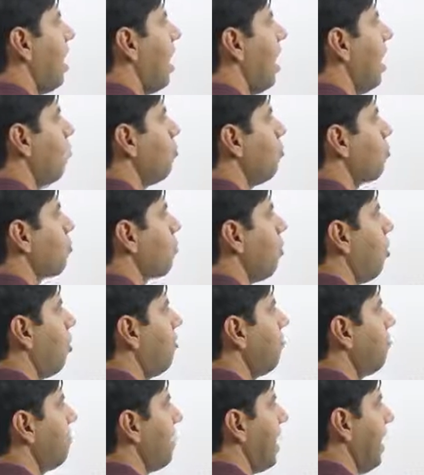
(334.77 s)
out
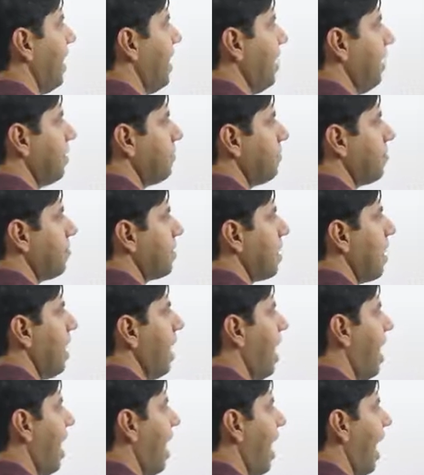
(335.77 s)
of N,
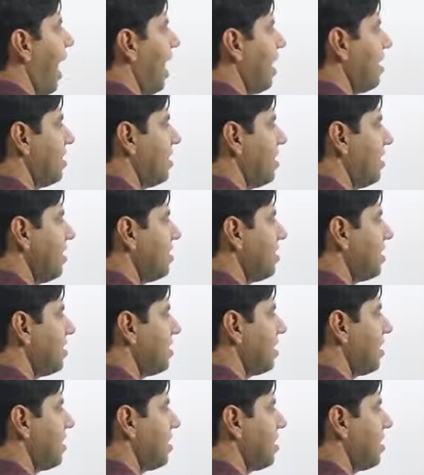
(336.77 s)
and this